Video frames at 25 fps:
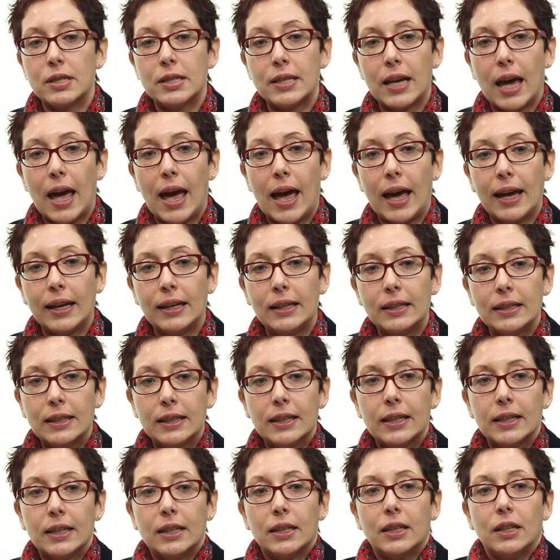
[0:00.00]
say,
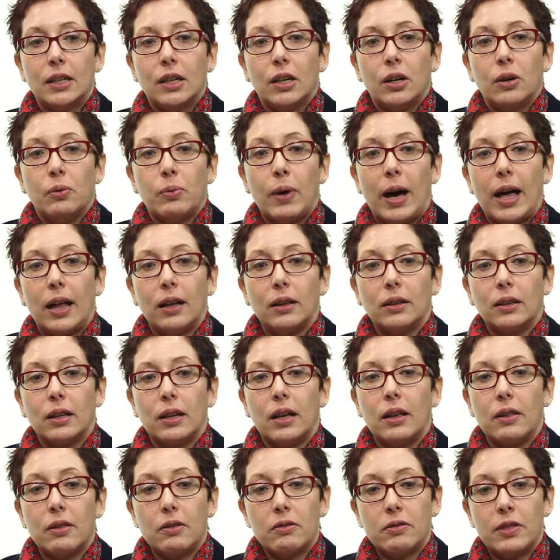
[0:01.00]
well,
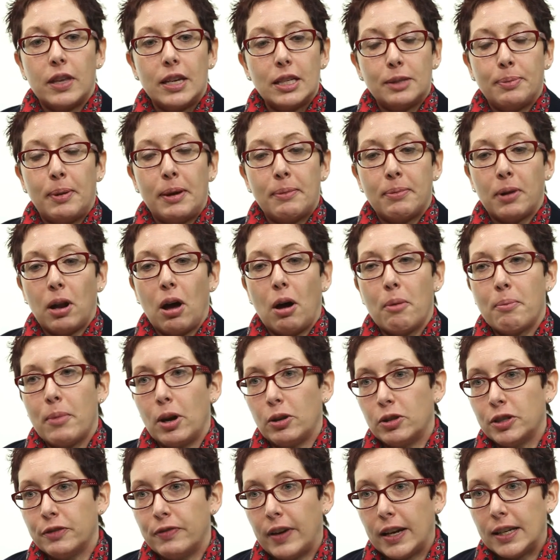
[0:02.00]
these people aren't
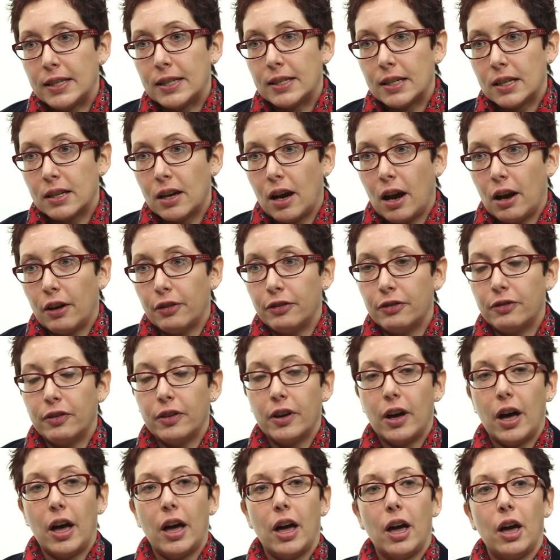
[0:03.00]
motivated enough,
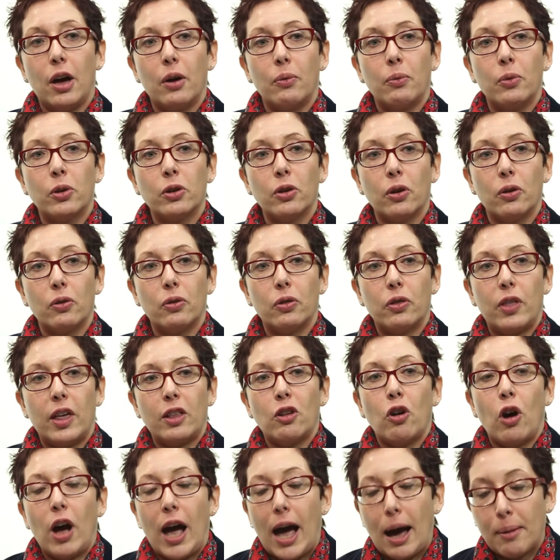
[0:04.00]
they're
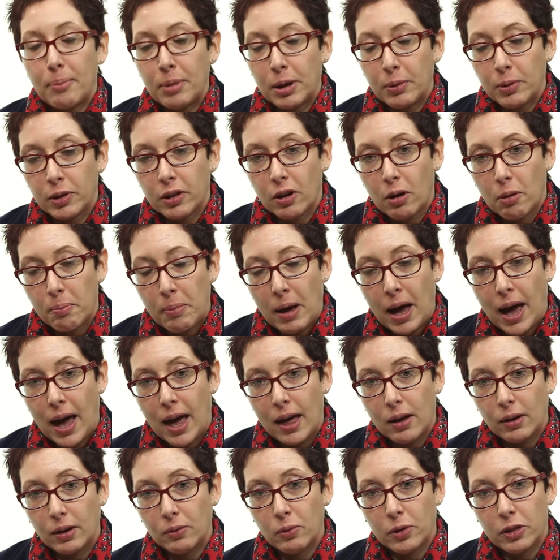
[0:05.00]
not happy with
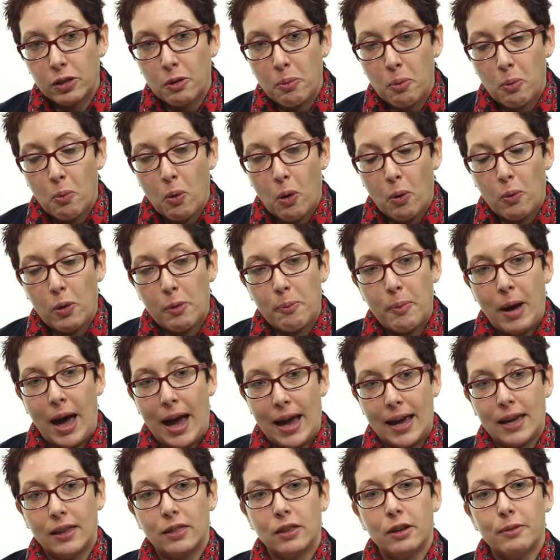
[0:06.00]
what we're
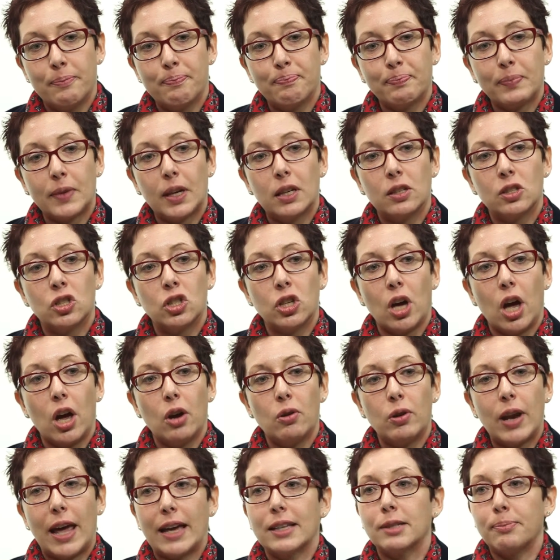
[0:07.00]
paying them, so
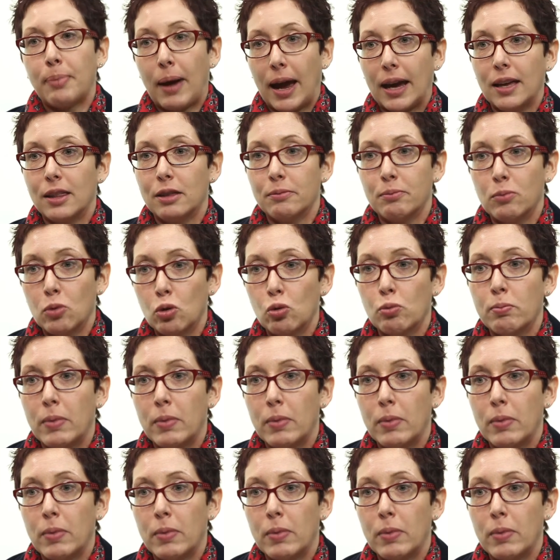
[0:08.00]
let's pay them more